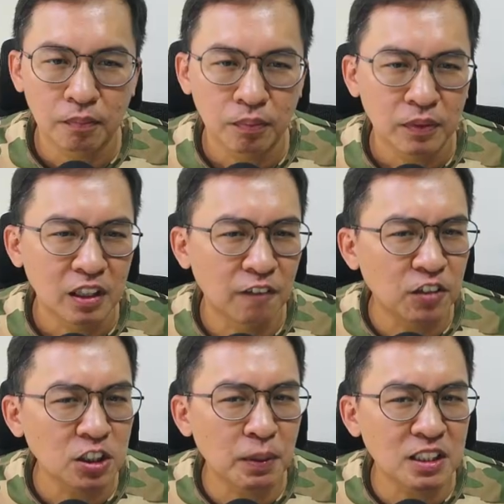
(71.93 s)
The
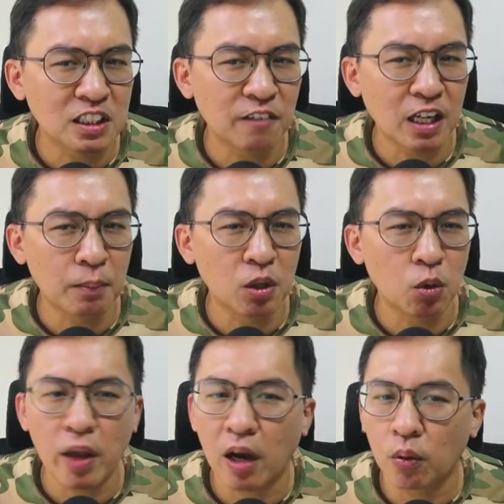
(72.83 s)
first mixed development
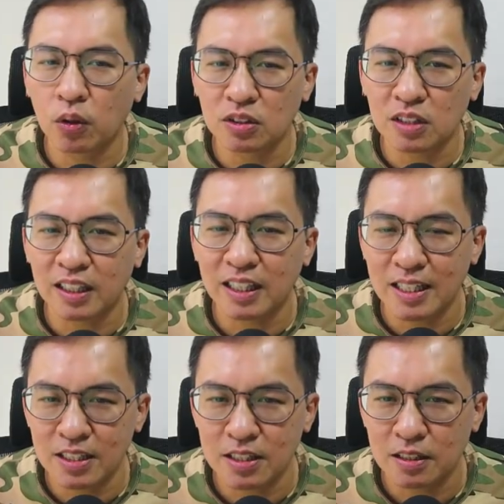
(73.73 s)
we are going to study
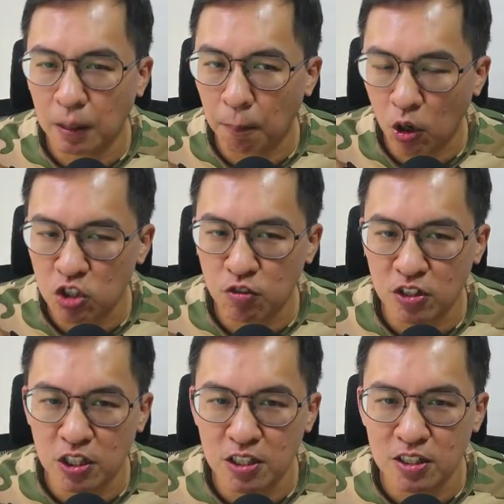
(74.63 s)
is the Poiz
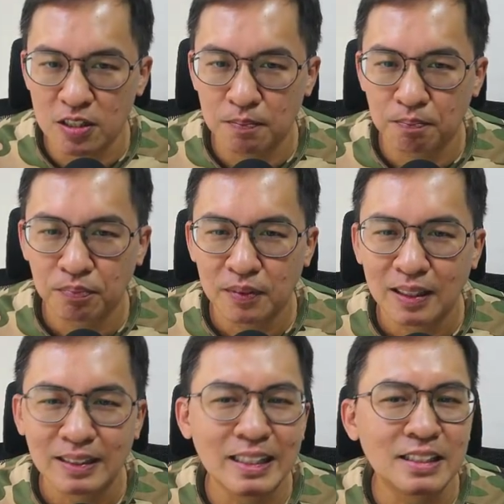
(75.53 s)
Residence.
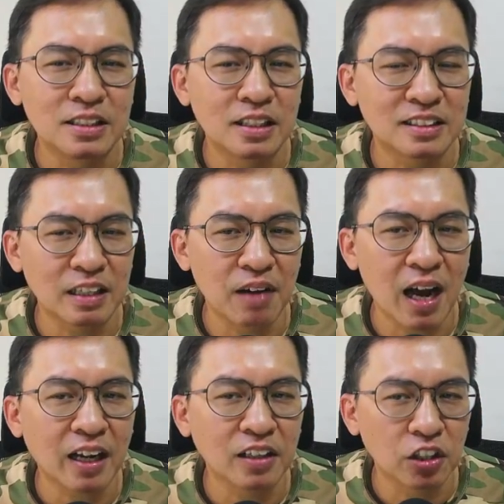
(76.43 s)
This is a
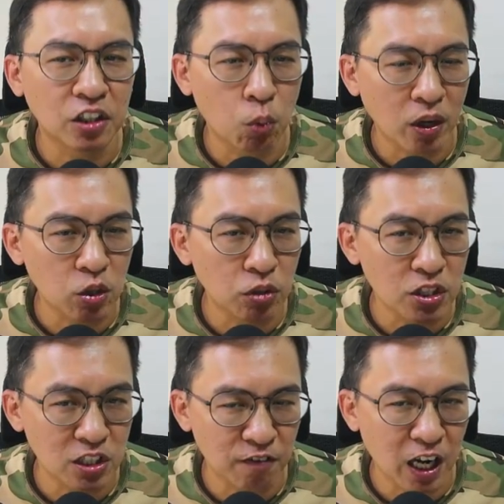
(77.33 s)
731 units
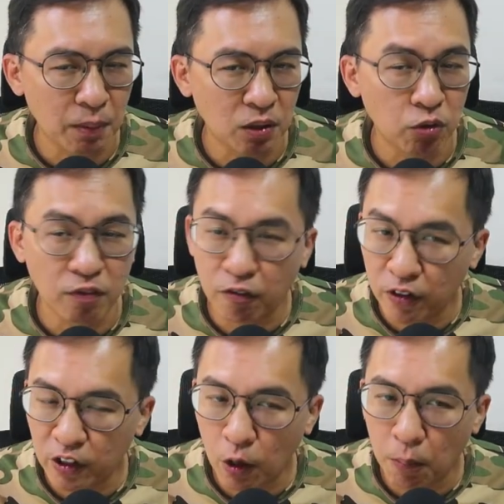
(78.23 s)
development with a
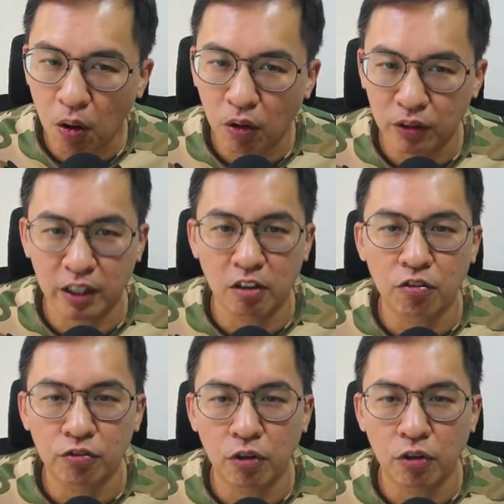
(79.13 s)
retail mall on the ground floor.